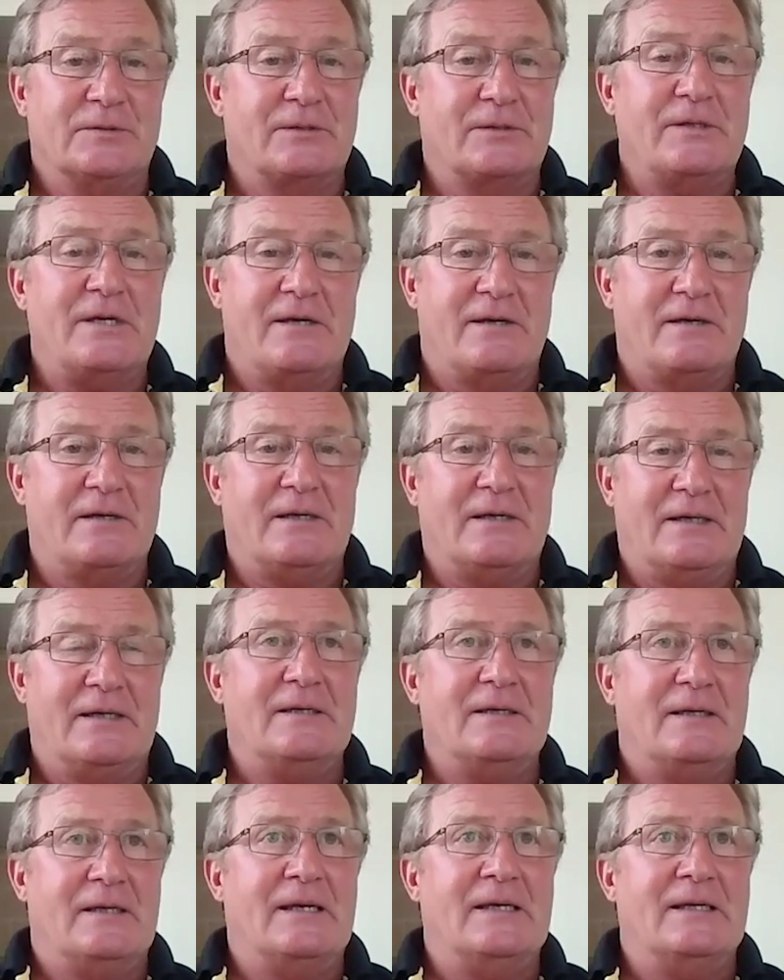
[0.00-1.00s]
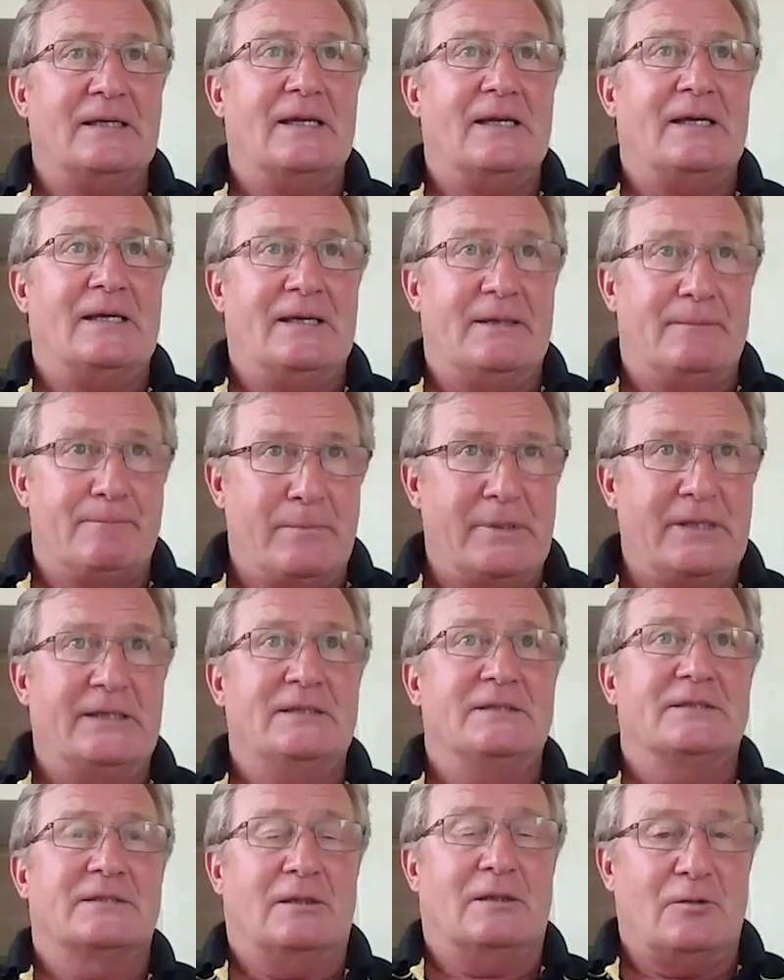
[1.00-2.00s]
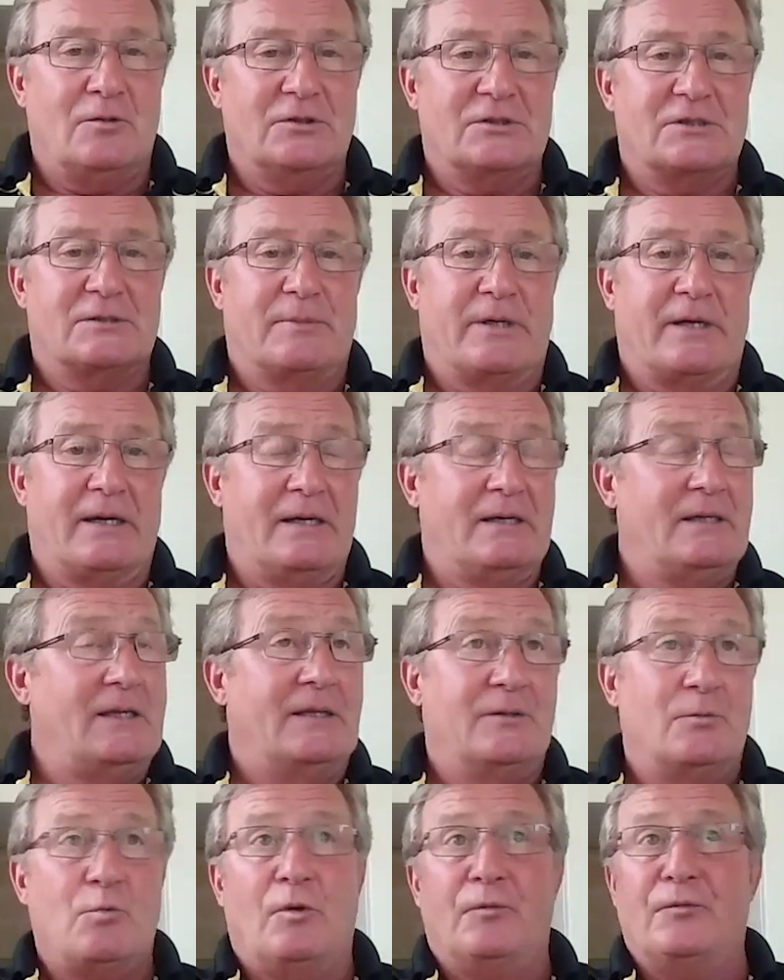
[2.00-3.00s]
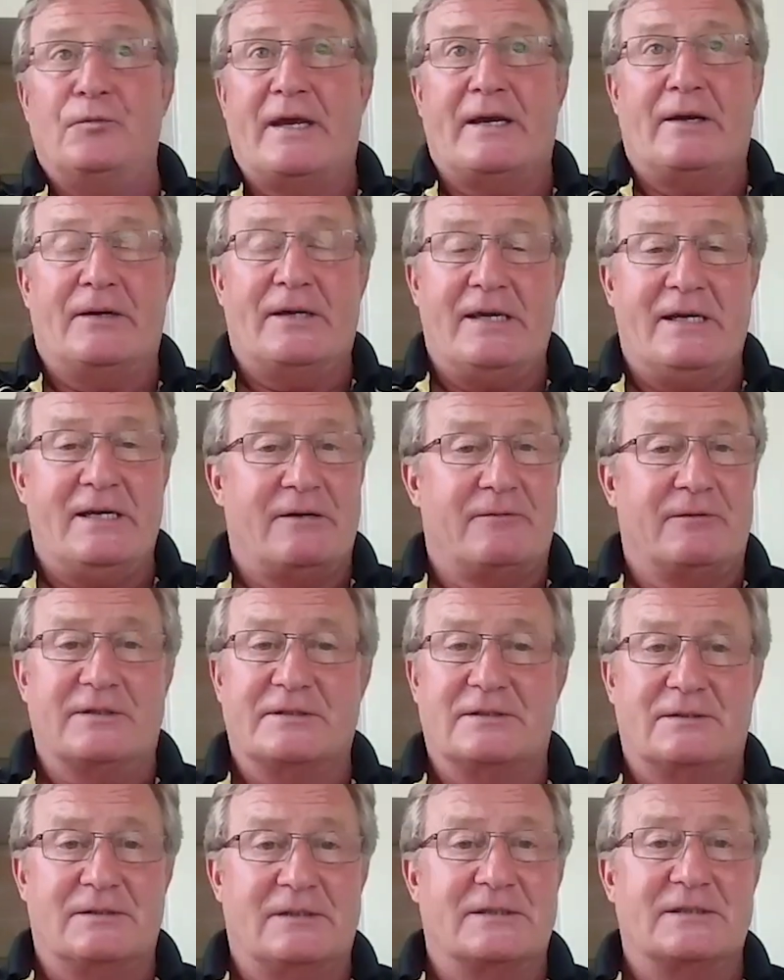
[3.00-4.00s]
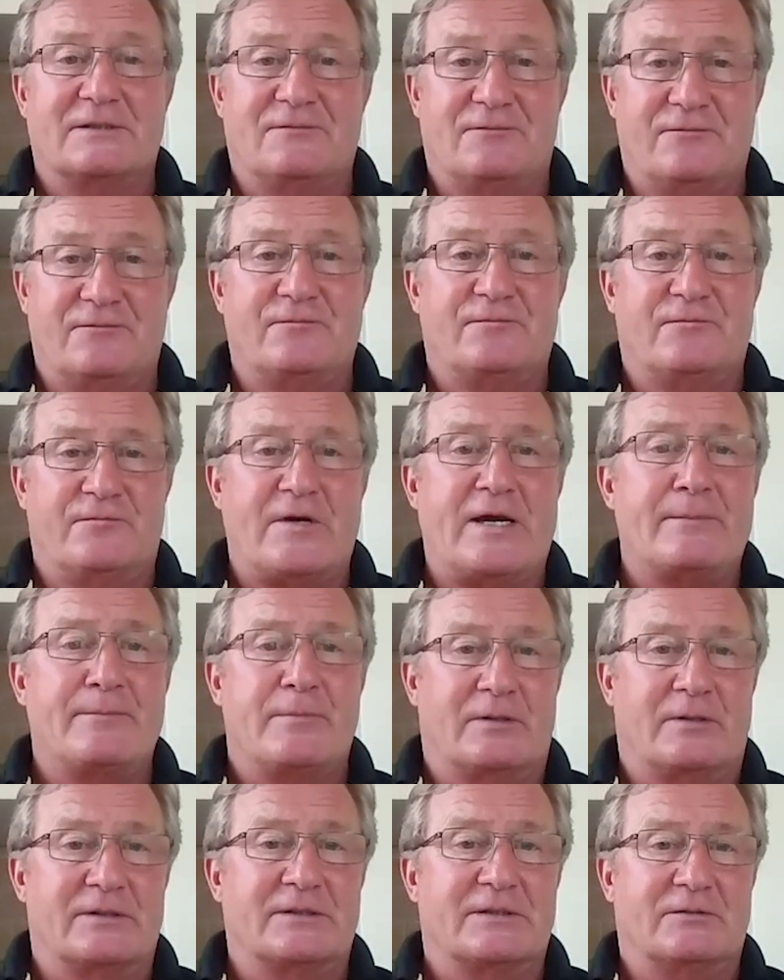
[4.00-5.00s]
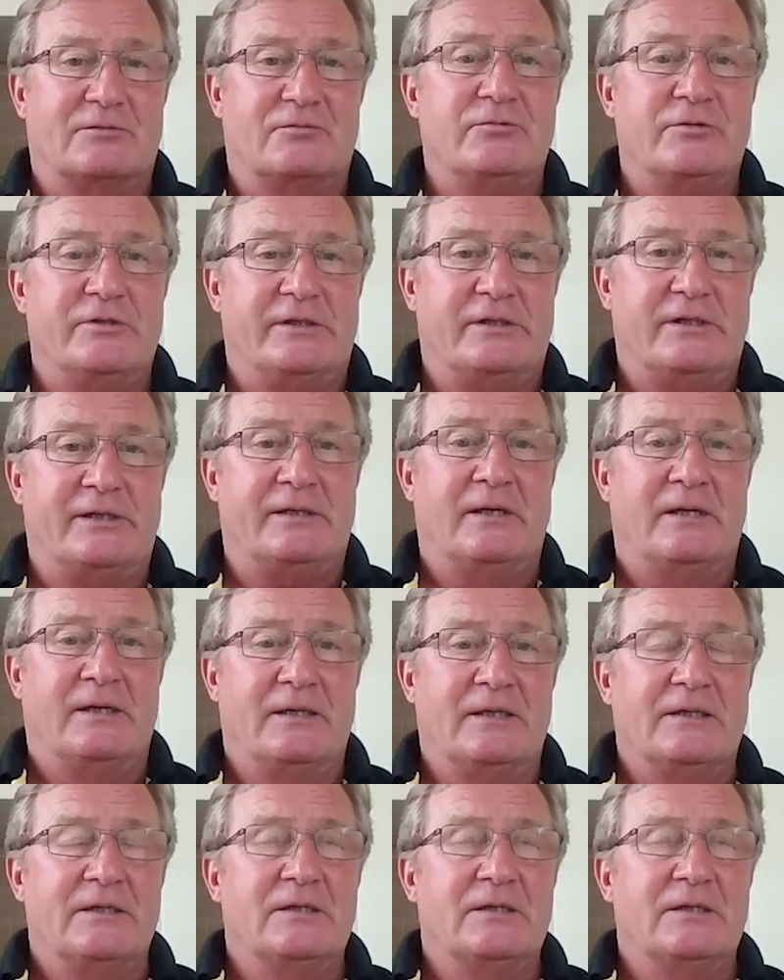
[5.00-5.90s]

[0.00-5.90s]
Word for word: So yeah, it it, it means a lot to me. And, and the one down here is is fabulous. It's really